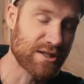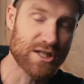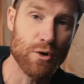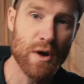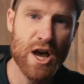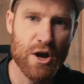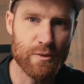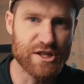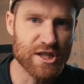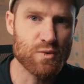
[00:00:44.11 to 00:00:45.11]
So
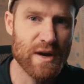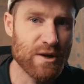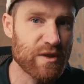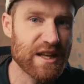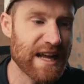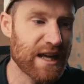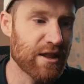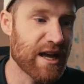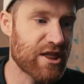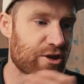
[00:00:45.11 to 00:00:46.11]
we just went with the
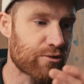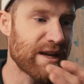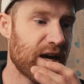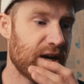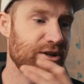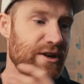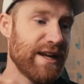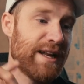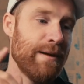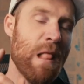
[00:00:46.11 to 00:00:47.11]
Nanlite
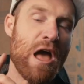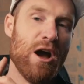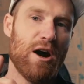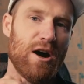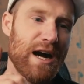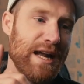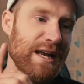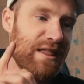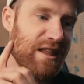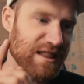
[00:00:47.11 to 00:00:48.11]
300
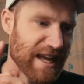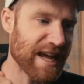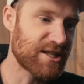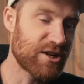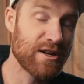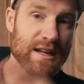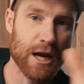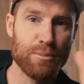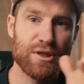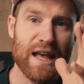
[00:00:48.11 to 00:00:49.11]
on the lantern, kind
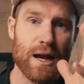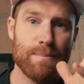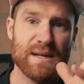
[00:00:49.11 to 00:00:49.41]
of put that up